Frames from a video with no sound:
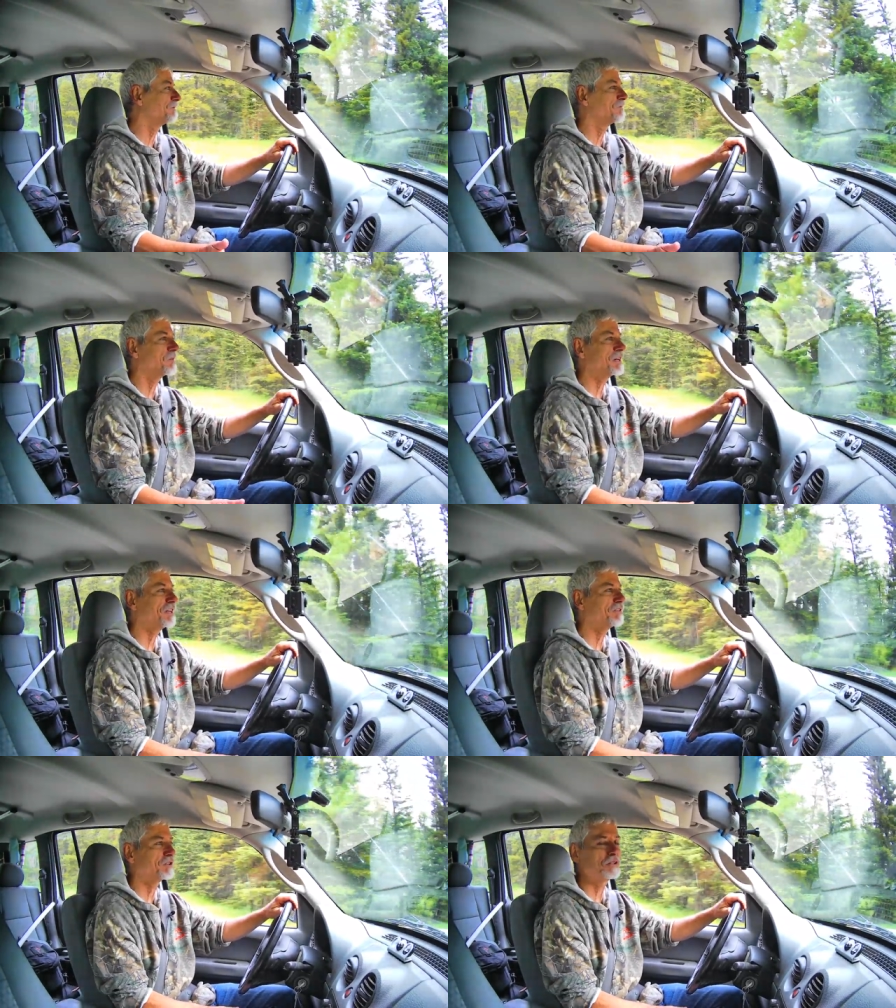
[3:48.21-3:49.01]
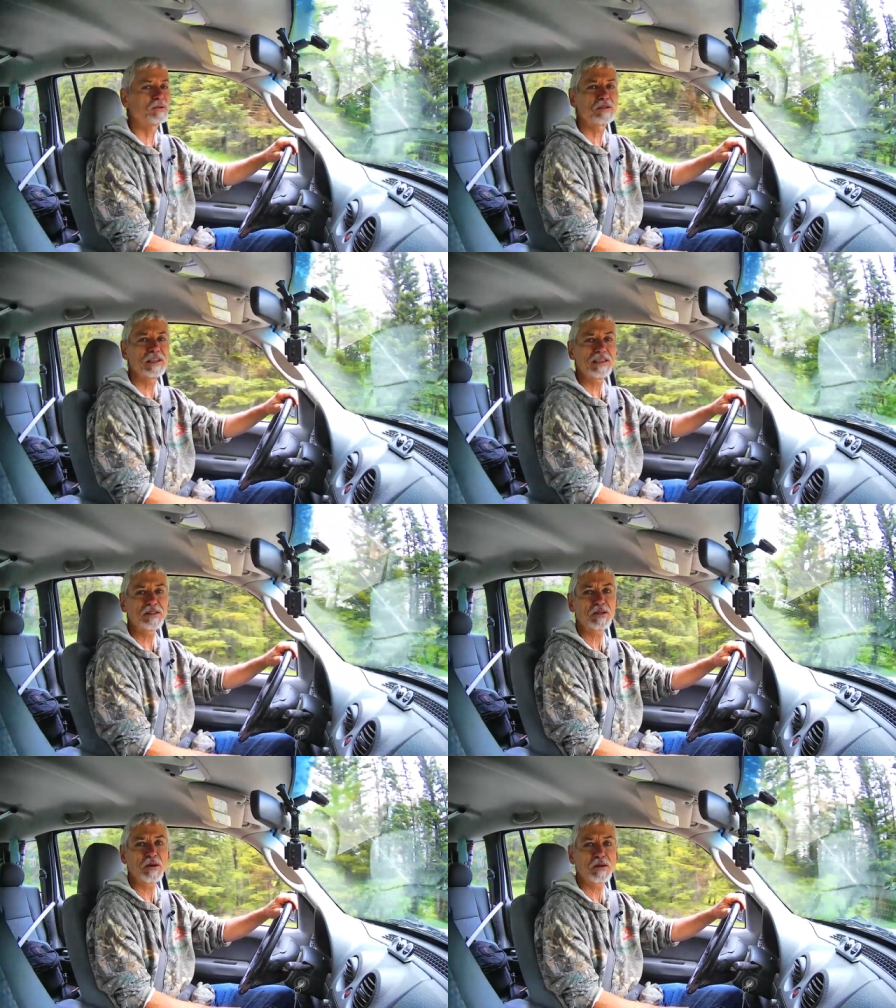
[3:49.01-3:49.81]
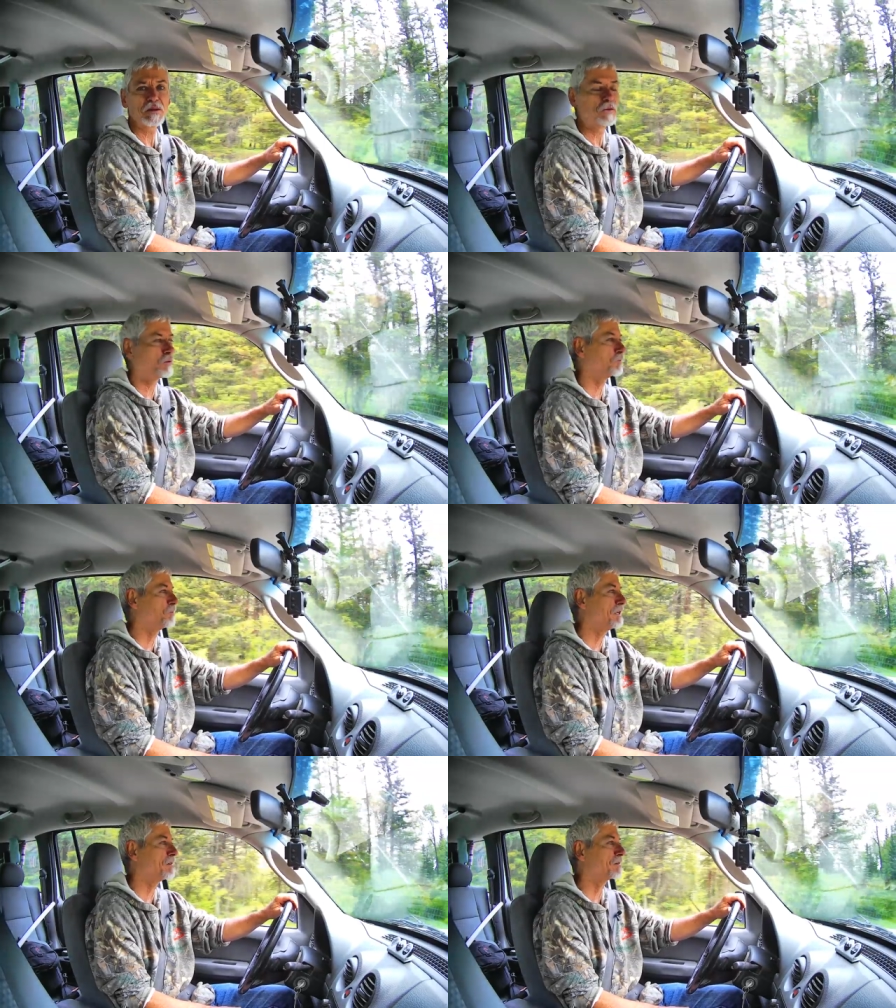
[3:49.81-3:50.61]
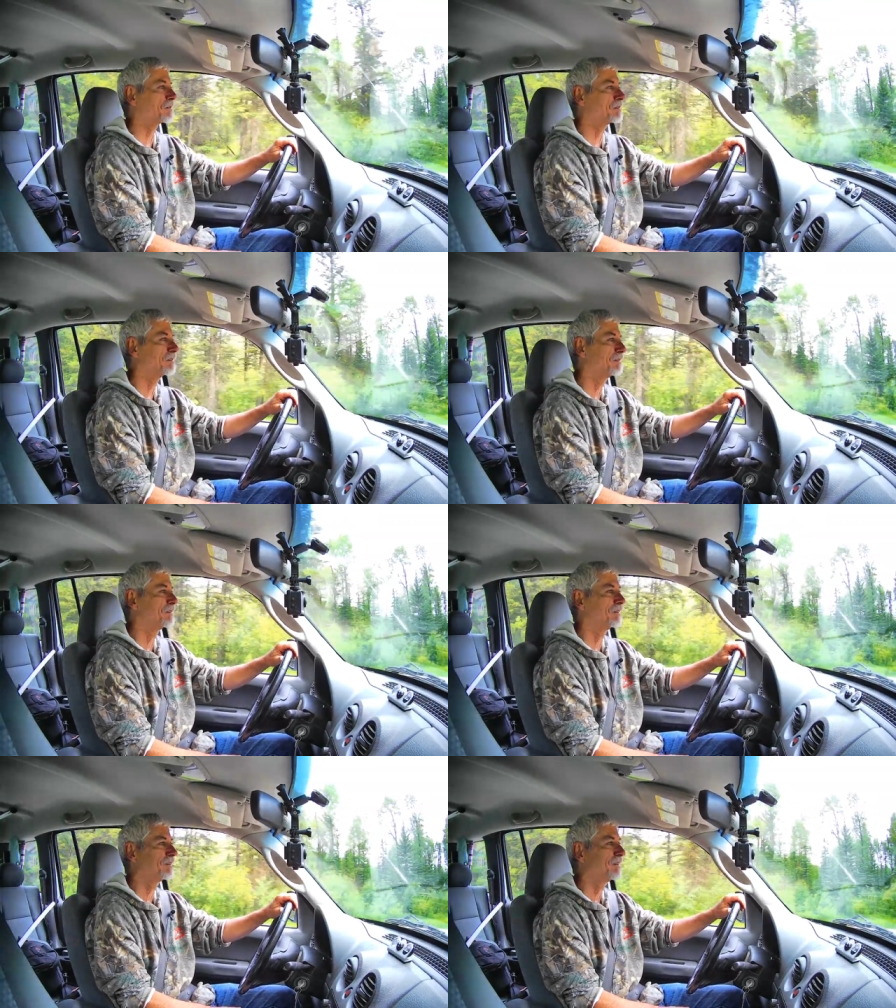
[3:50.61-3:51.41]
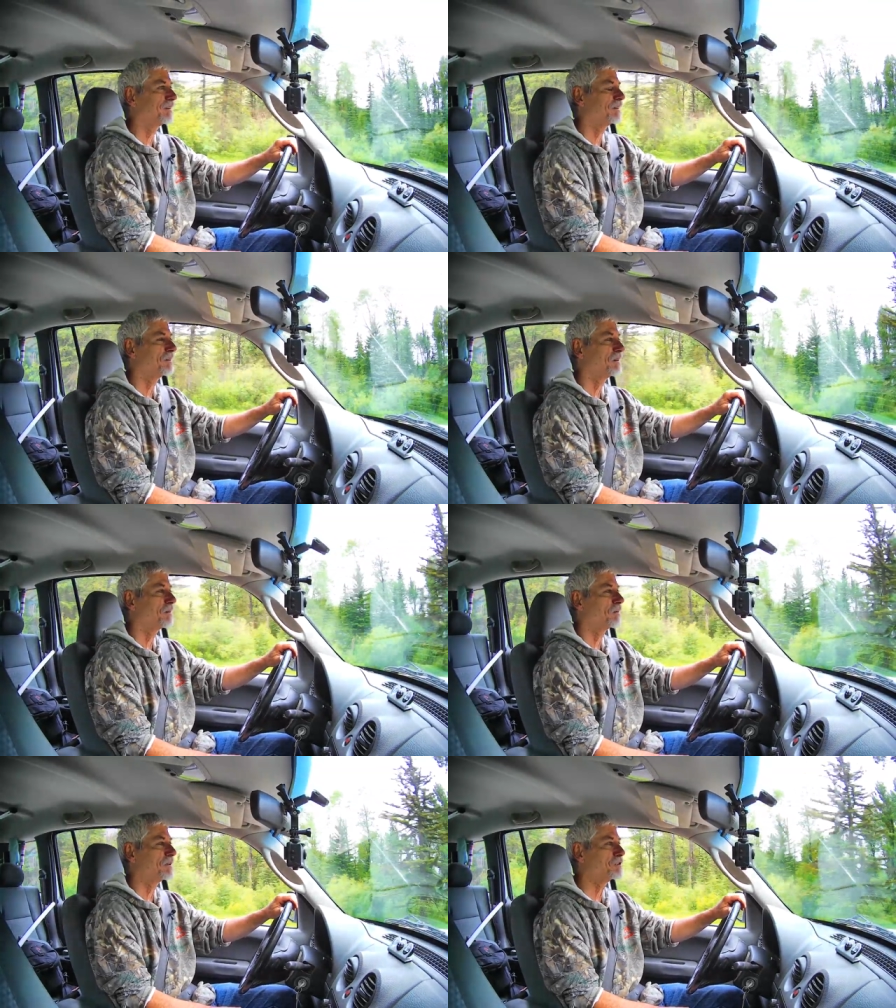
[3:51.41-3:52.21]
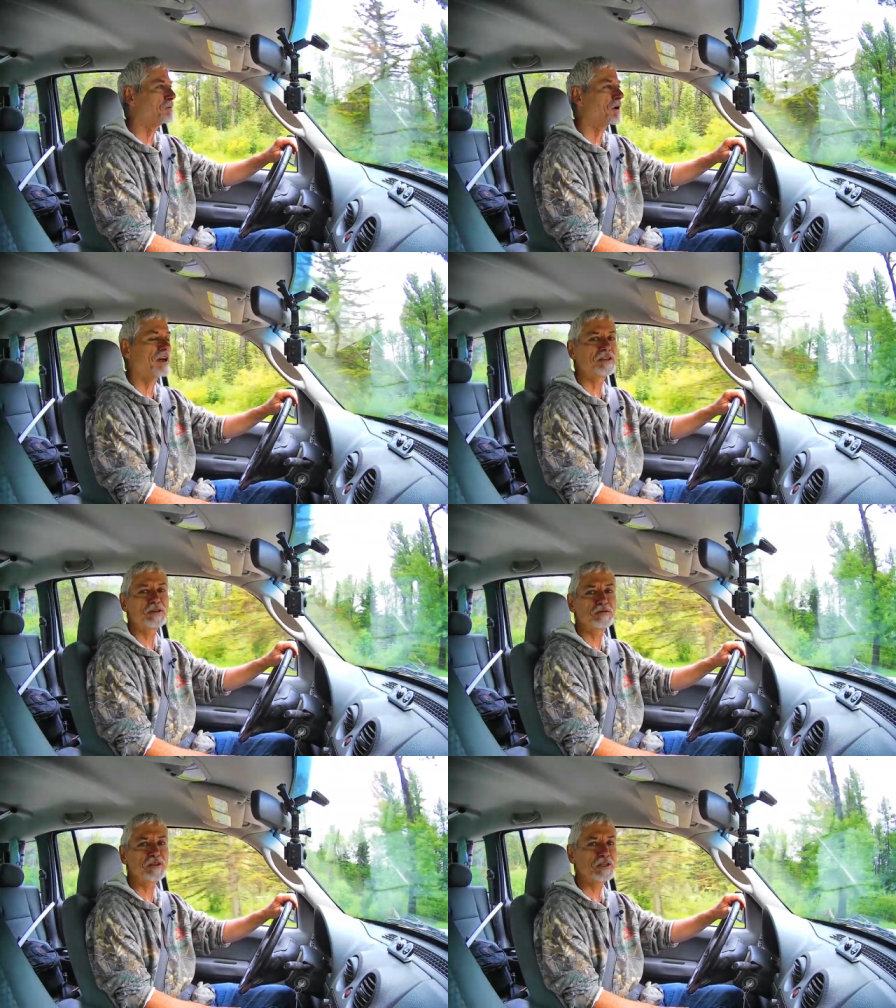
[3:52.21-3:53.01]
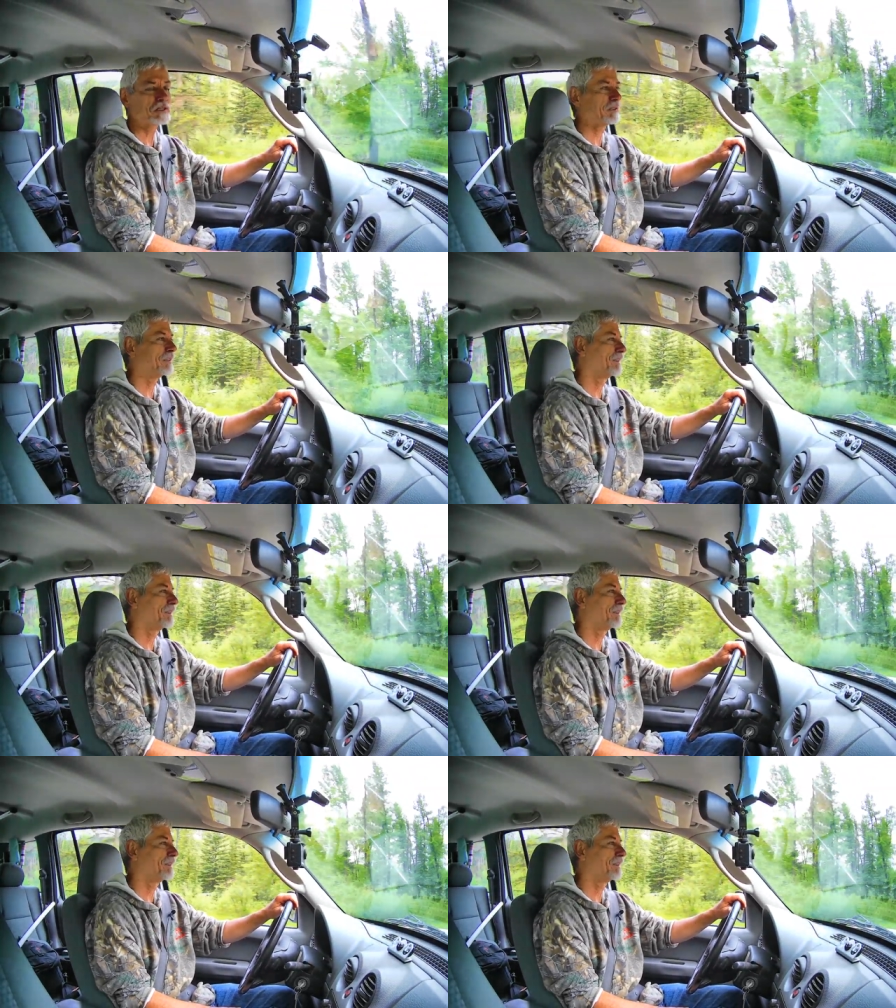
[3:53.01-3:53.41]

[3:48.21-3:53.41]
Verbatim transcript: why do you choose these old beaters? Why don't you buy a new vehicle?